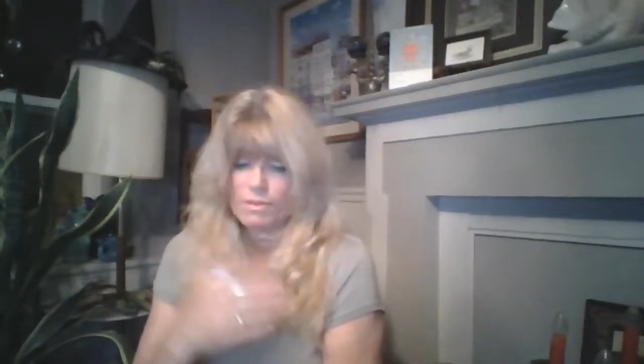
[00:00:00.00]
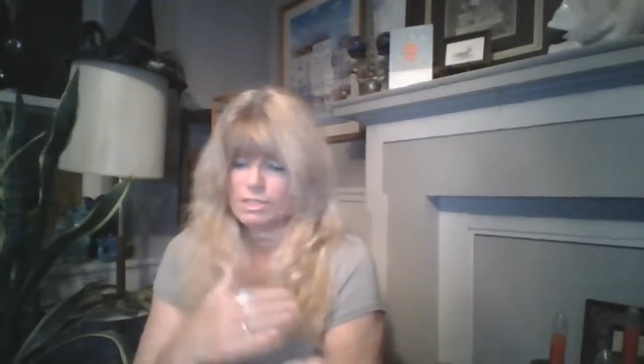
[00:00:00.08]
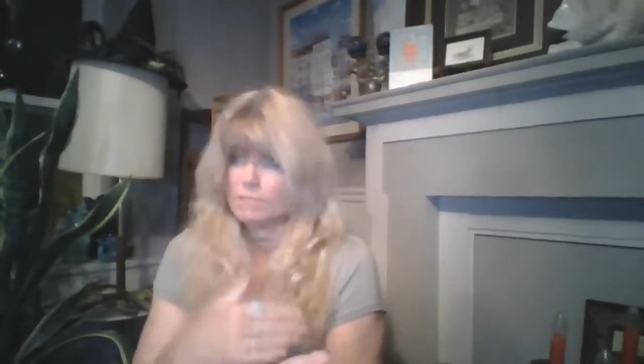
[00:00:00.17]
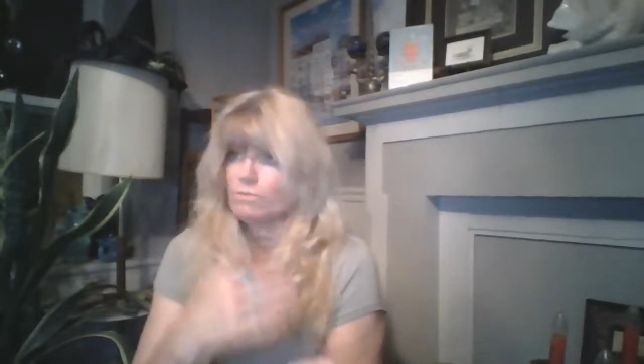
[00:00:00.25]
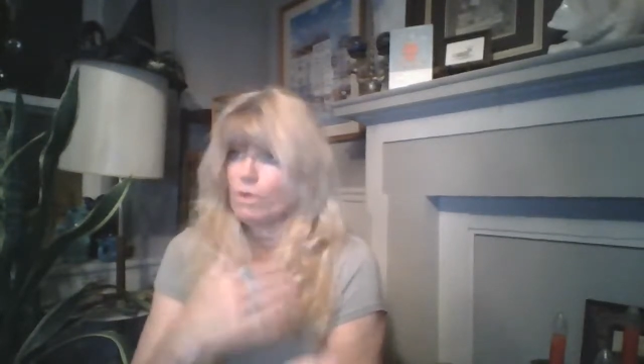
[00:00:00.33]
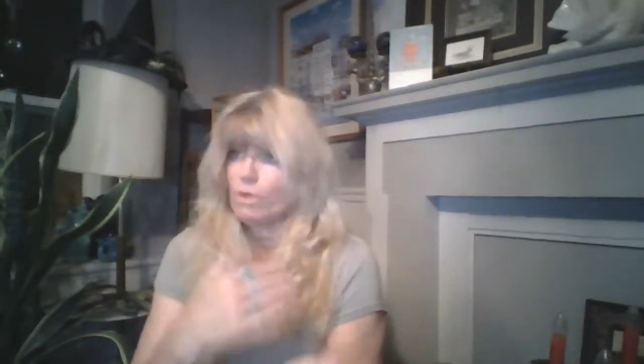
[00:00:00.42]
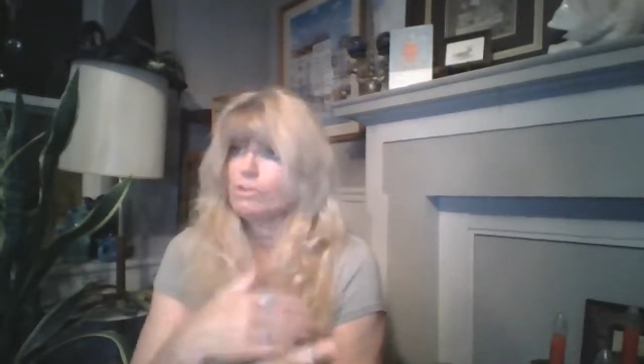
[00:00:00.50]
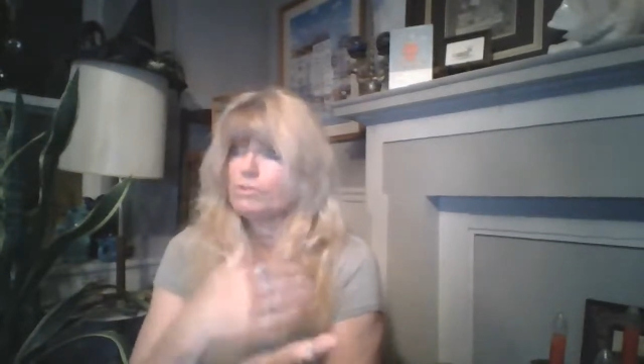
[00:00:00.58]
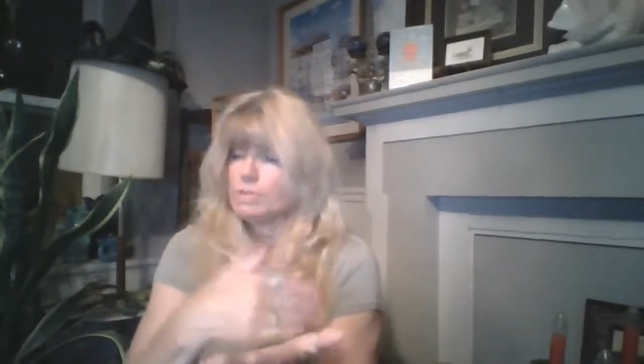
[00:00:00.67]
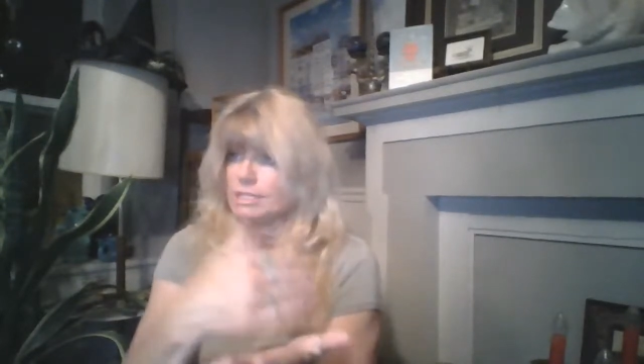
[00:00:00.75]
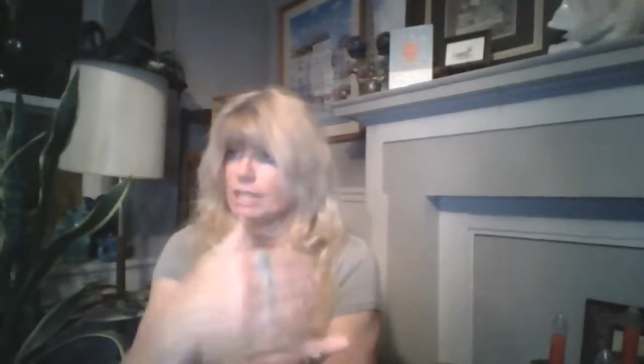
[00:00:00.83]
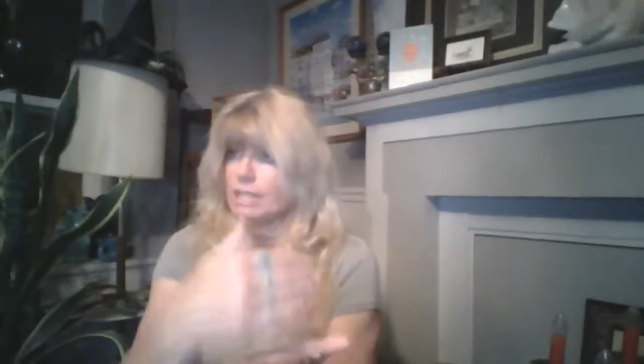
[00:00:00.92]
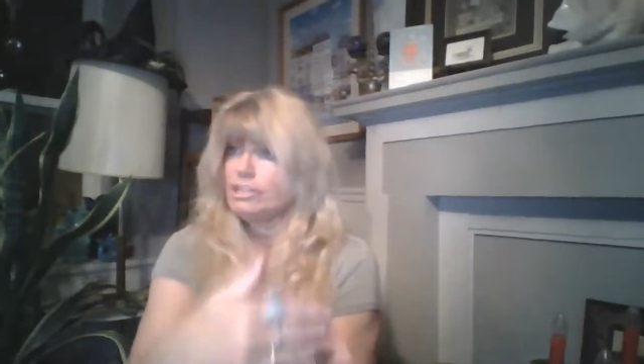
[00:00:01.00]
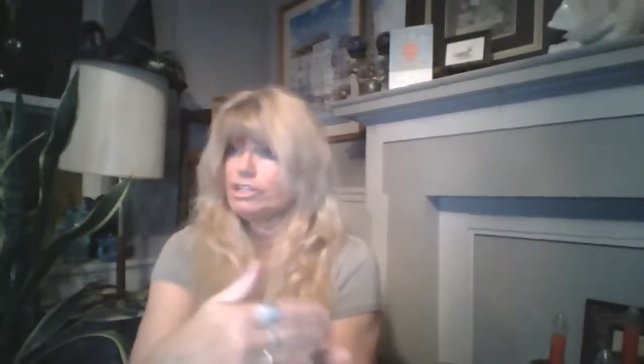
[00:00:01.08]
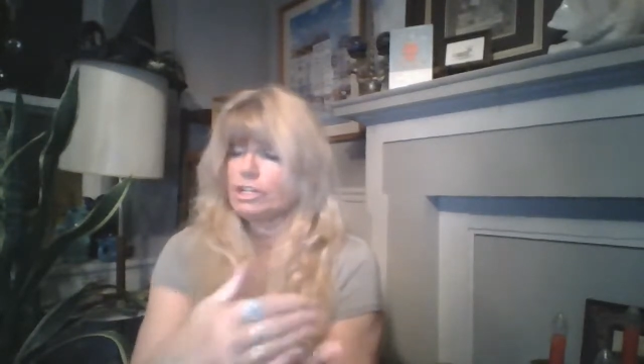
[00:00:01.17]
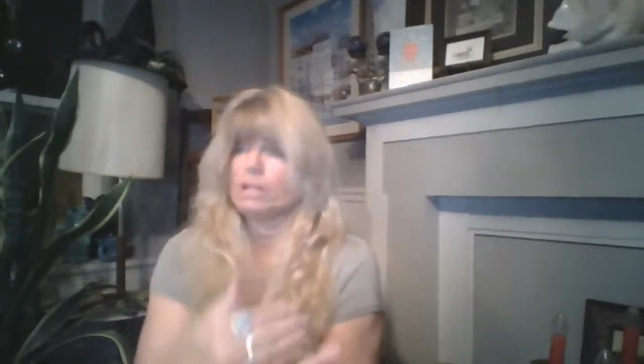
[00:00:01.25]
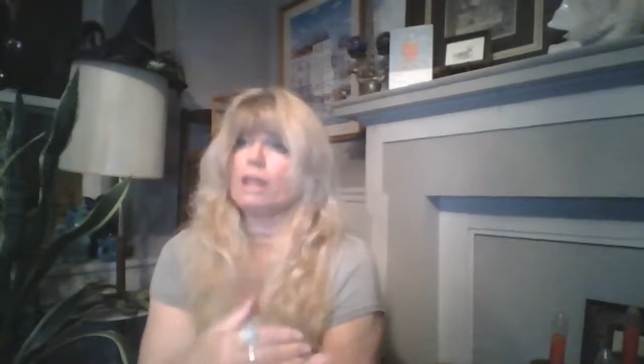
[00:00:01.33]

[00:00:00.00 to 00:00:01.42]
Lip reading: this road to ascension.